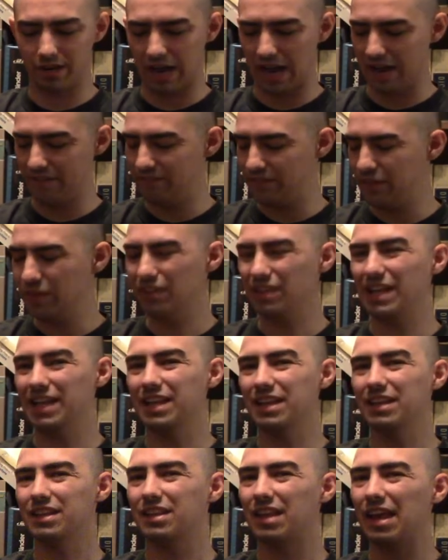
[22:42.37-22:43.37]
I feel
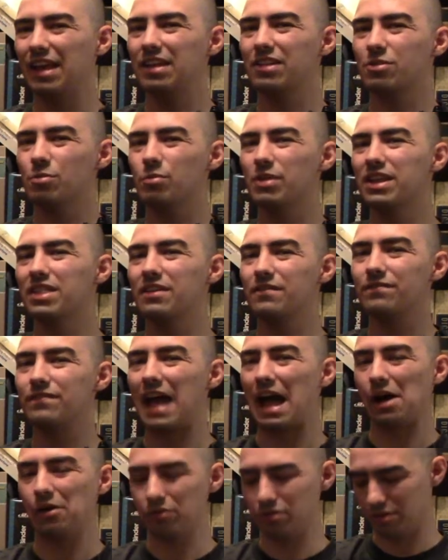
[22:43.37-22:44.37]
like it takes away the
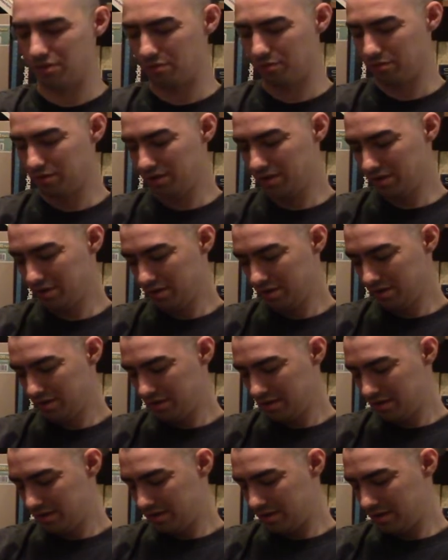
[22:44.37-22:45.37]
value.
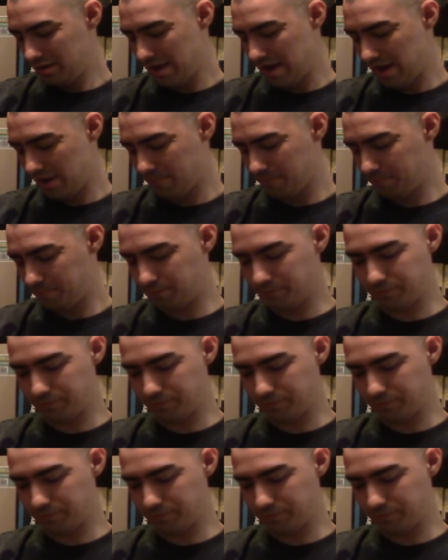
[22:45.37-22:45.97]
Now,